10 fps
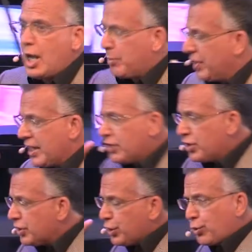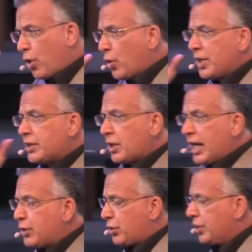But that is just to grow
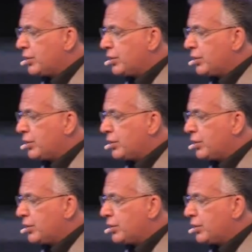intellectually,